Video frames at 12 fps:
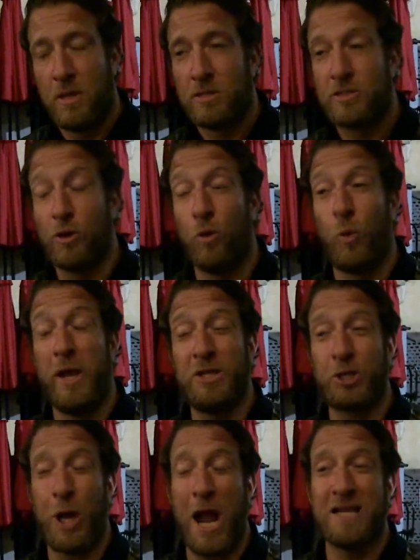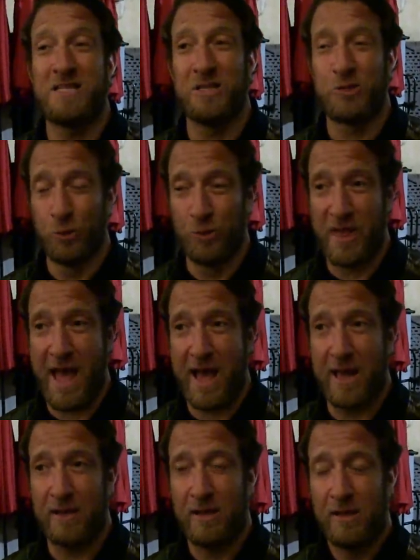So we tried to do
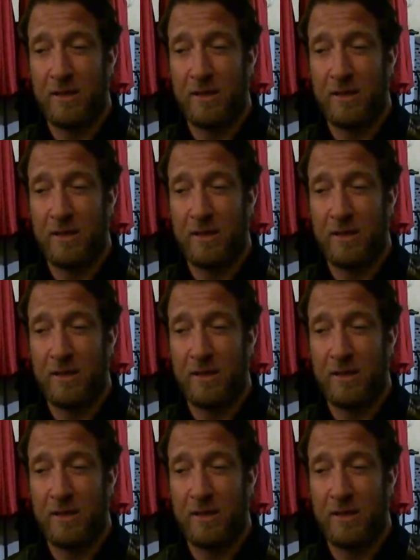that